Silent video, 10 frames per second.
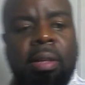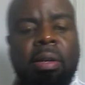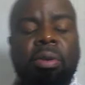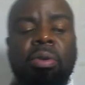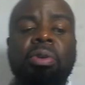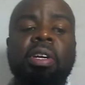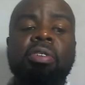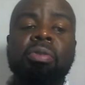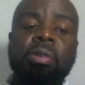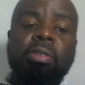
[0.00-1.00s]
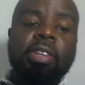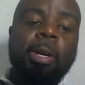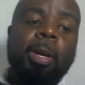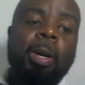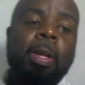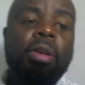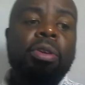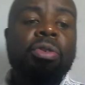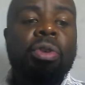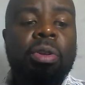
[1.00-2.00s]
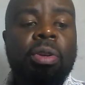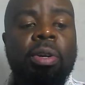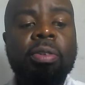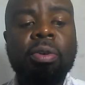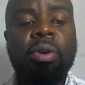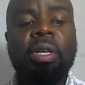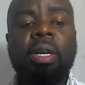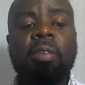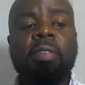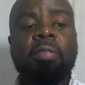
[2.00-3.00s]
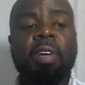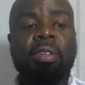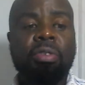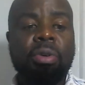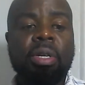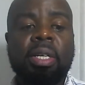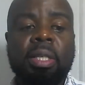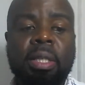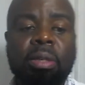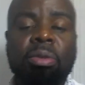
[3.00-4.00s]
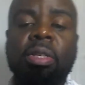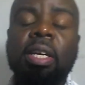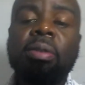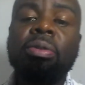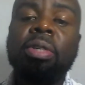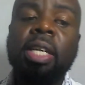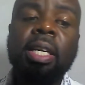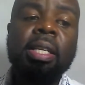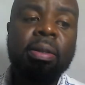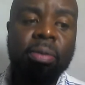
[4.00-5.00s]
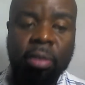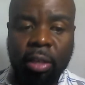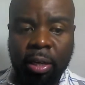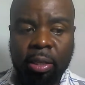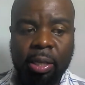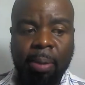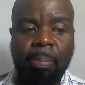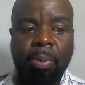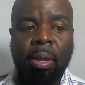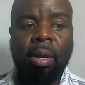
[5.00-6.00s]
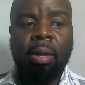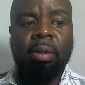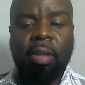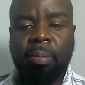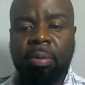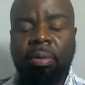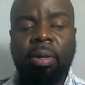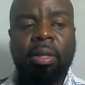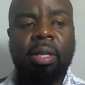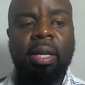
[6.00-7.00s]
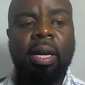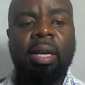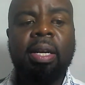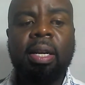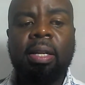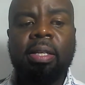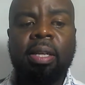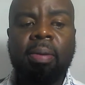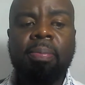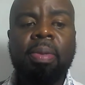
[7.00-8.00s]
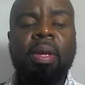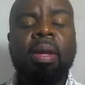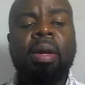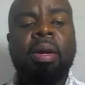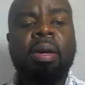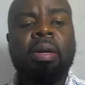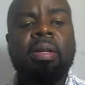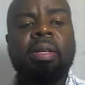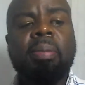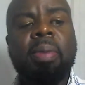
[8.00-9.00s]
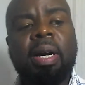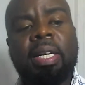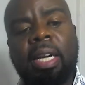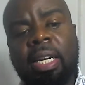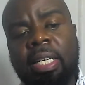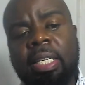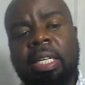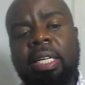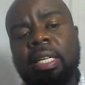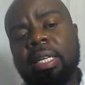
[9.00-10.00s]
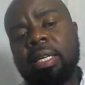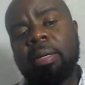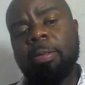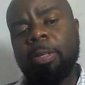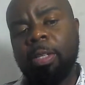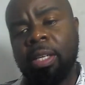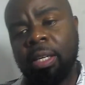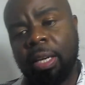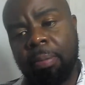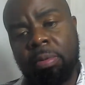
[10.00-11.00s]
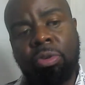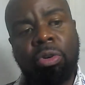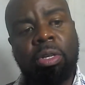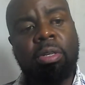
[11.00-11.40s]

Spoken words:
a doctor should check. It's called the liver function test. You check some substrates and some catalytic chemical